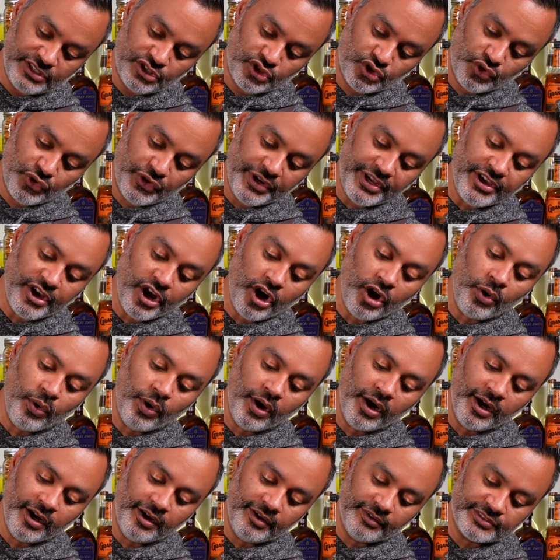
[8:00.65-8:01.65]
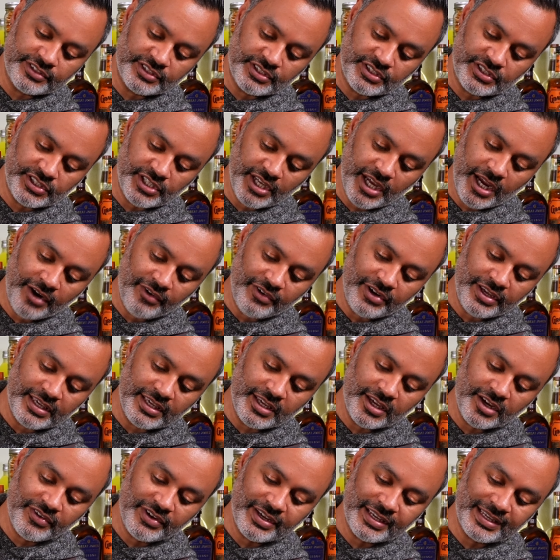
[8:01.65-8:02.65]
trio of Cheery
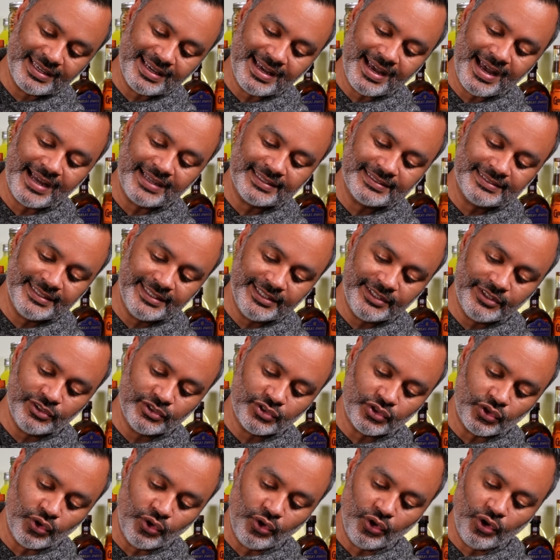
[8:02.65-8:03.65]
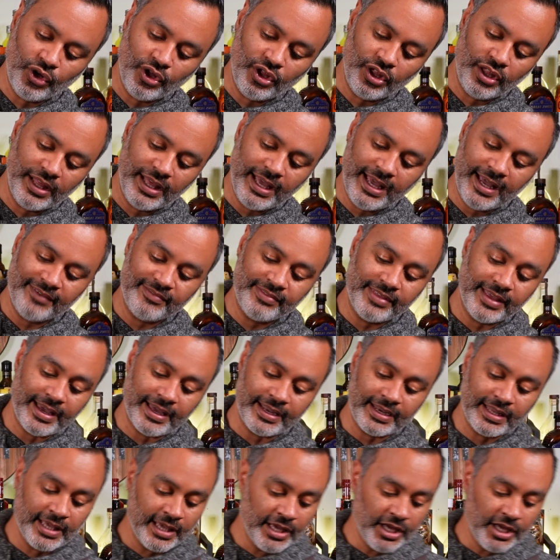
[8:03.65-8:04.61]
Heering cocktails all have that